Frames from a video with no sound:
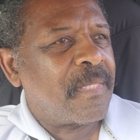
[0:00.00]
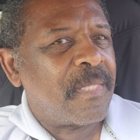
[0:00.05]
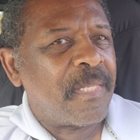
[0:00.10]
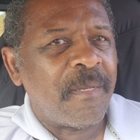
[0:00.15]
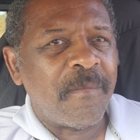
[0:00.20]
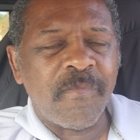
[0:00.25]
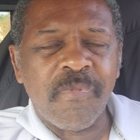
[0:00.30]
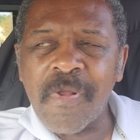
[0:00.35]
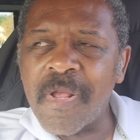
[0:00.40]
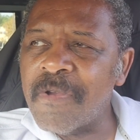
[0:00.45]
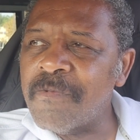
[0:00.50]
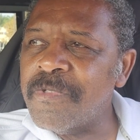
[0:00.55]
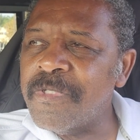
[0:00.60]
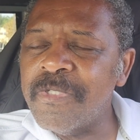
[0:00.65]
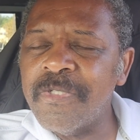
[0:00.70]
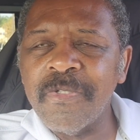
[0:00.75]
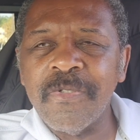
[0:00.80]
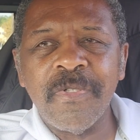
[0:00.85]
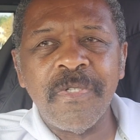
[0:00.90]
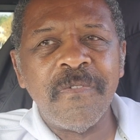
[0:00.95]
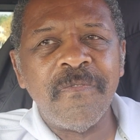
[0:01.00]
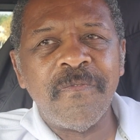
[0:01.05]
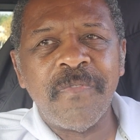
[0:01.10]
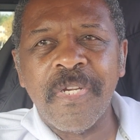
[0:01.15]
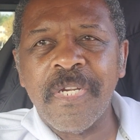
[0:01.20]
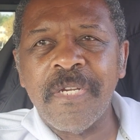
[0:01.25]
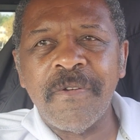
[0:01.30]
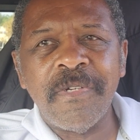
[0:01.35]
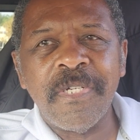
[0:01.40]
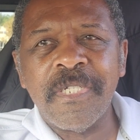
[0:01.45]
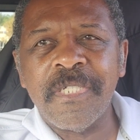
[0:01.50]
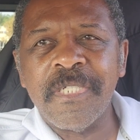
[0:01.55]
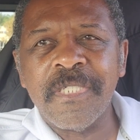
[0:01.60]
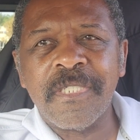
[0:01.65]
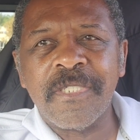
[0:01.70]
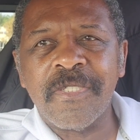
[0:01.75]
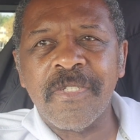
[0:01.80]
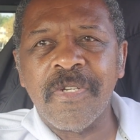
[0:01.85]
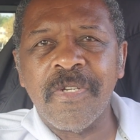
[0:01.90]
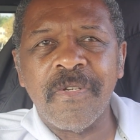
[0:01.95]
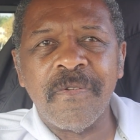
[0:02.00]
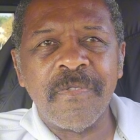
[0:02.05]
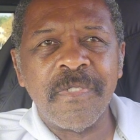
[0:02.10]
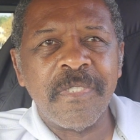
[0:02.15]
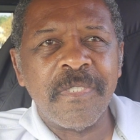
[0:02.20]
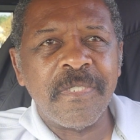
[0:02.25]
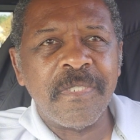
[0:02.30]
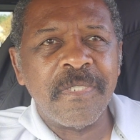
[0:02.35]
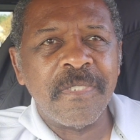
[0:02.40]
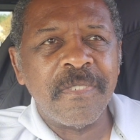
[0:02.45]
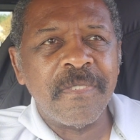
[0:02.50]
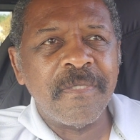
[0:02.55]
They probably doing very good service.